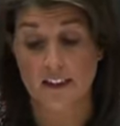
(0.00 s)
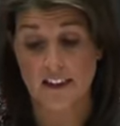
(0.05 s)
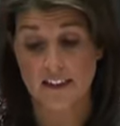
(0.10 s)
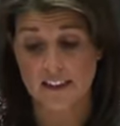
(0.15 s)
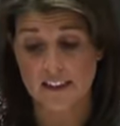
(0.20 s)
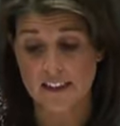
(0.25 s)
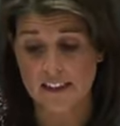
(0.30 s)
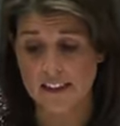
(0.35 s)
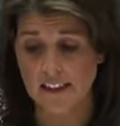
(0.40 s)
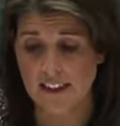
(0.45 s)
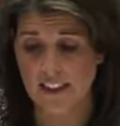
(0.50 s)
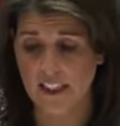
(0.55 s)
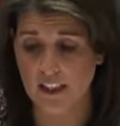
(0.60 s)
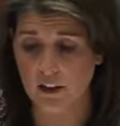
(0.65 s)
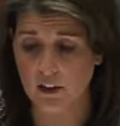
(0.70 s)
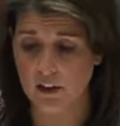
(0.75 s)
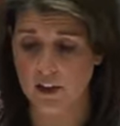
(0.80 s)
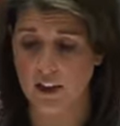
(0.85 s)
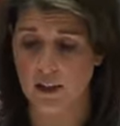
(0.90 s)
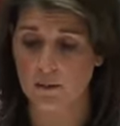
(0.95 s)
This is the
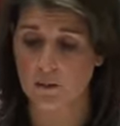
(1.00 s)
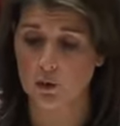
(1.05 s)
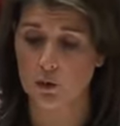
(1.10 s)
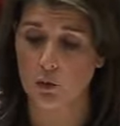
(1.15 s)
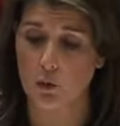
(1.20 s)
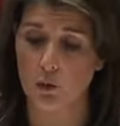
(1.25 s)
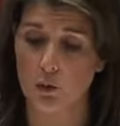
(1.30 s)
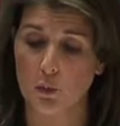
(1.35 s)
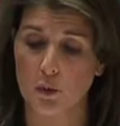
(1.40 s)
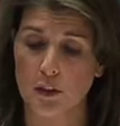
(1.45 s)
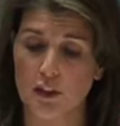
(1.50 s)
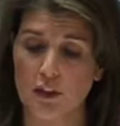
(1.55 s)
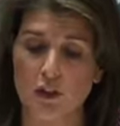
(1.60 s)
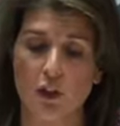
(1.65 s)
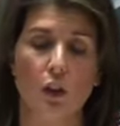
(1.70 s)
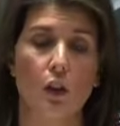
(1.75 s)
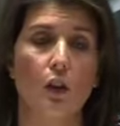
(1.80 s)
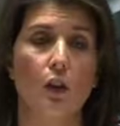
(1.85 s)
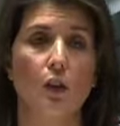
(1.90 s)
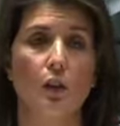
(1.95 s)
outcome toward which
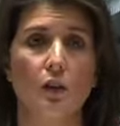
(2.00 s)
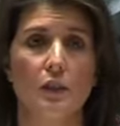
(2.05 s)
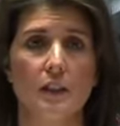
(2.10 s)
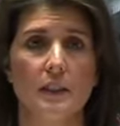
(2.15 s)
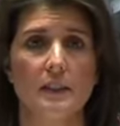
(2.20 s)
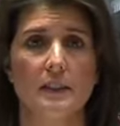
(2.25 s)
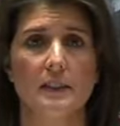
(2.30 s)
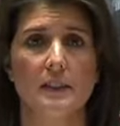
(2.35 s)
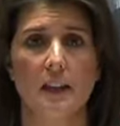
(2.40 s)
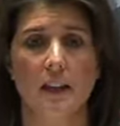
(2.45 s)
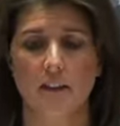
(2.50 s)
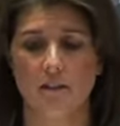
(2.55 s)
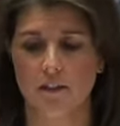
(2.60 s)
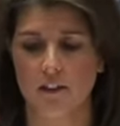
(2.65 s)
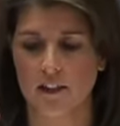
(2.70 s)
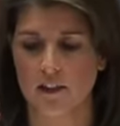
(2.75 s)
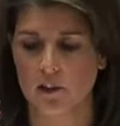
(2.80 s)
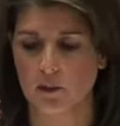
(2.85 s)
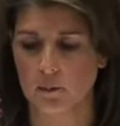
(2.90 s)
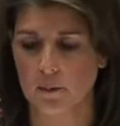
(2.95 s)
all these
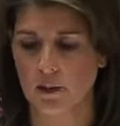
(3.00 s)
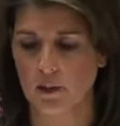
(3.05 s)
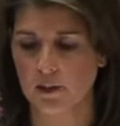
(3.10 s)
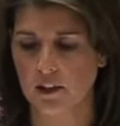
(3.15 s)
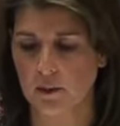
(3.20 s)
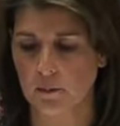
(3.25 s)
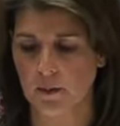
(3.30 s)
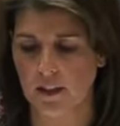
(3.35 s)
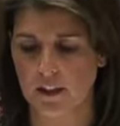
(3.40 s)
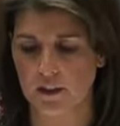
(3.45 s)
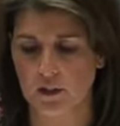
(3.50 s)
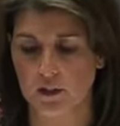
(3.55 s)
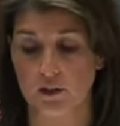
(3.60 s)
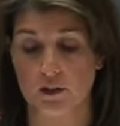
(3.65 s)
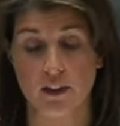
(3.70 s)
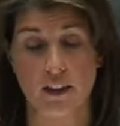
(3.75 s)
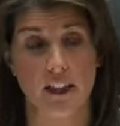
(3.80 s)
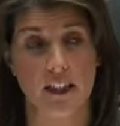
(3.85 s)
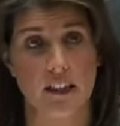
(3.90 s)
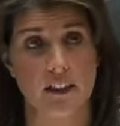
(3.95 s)
confidence-building
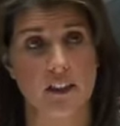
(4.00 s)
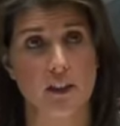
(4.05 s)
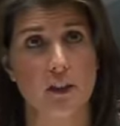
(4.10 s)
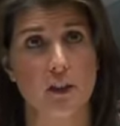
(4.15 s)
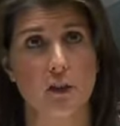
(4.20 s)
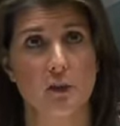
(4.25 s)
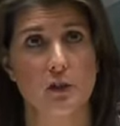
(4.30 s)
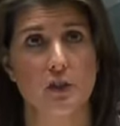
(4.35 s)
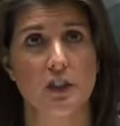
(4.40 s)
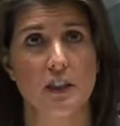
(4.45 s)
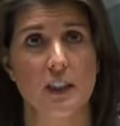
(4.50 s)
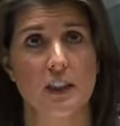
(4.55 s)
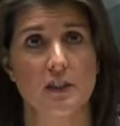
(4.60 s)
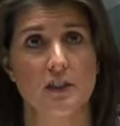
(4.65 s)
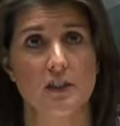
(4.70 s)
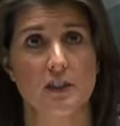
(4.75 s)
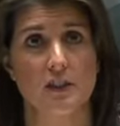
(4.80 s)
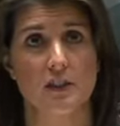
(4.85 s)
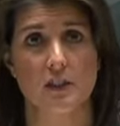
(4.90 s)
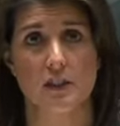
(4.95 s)
measures and
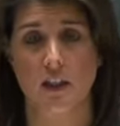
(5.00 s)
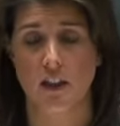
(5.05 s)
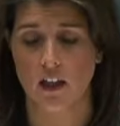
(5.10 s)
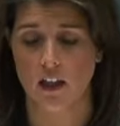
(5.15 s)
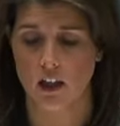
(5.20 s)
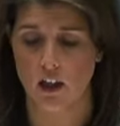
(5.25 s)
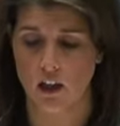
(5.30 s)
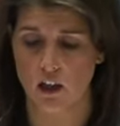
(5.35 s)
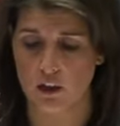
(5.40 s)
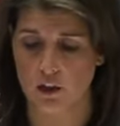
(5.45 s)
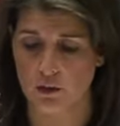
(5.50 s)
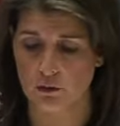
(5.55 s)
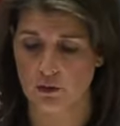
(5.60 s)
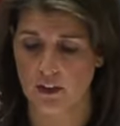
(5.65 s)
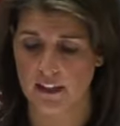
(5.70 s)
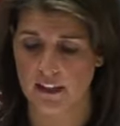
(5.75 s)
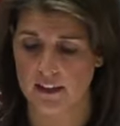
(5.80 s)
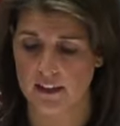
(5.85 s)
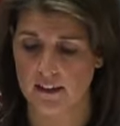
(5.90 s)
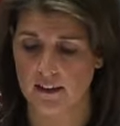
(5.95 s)
negotiations are
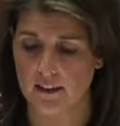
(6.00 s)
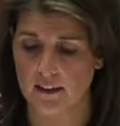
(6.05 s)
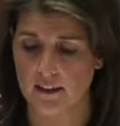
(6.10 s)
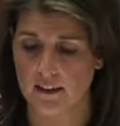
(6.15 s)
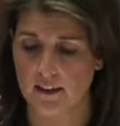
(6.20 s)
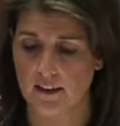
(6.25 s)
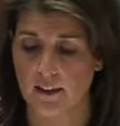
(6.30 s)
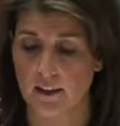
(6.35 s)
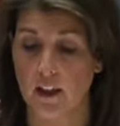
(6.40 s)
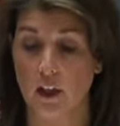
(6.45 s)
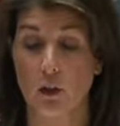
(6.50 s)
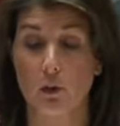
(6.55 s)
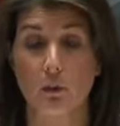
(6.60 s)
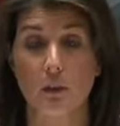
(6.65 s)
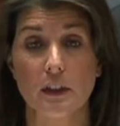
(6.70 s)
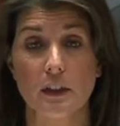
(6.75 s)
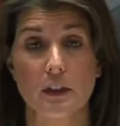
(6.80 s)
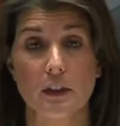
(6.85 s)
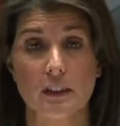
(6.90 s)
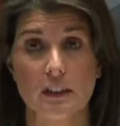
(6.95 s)
directed, a
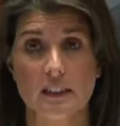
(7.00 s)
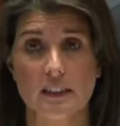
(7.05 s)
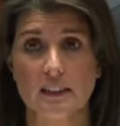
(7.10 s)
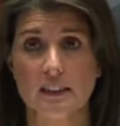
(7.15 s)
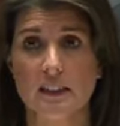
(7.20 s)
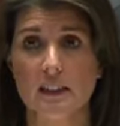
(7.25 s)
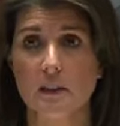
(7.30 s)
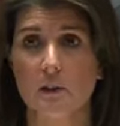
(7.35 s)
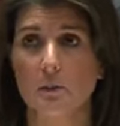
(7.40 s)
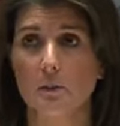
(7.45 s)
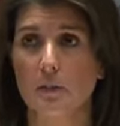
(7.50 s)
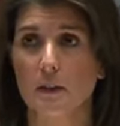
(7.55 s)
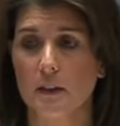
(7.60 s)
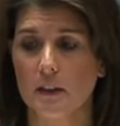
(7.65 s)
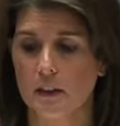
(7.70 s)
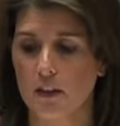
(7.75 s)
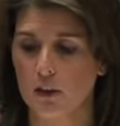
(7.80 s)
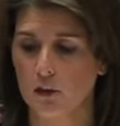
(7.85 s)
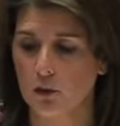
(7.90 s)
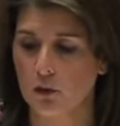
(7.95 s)
realistic
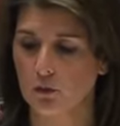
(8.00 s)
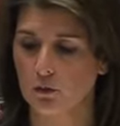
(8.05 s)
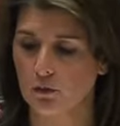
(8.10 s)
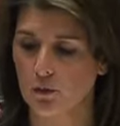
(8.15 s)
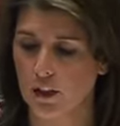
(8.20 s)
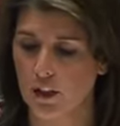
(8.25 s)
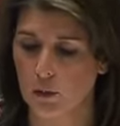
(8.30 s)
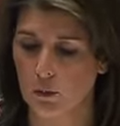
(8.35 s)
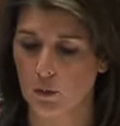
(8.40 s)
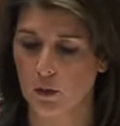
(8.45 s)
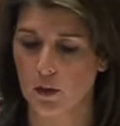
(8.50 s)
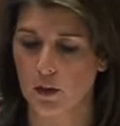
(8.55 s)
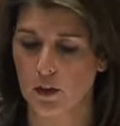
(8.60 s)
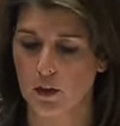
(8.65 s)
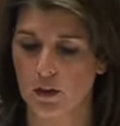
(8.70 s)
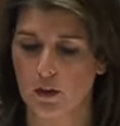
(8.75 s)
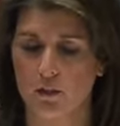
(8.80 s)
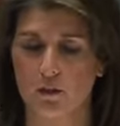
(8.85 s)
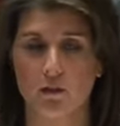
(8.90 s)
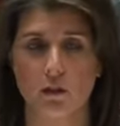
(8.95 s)
political
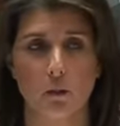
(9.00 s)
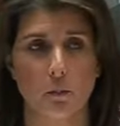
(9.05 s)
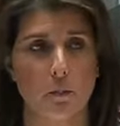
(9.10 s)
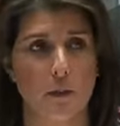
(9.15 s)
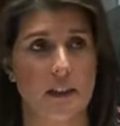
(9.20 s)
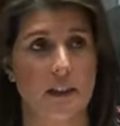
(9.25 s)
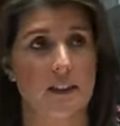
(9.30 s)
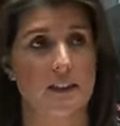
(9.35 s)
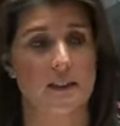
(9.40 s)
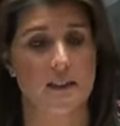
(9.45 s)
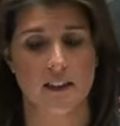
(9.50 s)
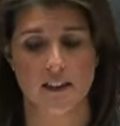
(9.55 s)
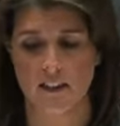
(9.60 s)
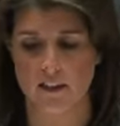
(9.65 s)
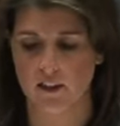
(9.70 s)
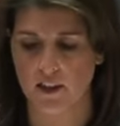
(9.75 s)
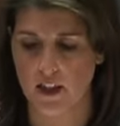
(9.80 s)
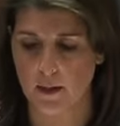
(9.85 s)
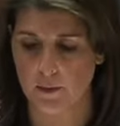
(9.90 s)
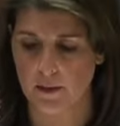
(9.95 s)
framework for peace
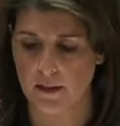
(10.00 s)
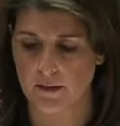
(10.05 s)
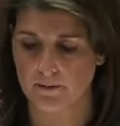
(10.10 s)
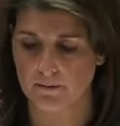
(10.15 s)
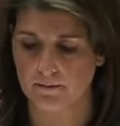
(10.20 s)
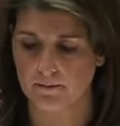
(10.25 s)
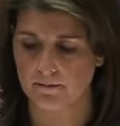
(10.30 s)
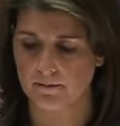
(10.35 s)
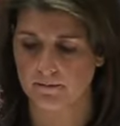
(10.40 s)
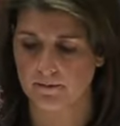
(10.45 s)
in Yemen.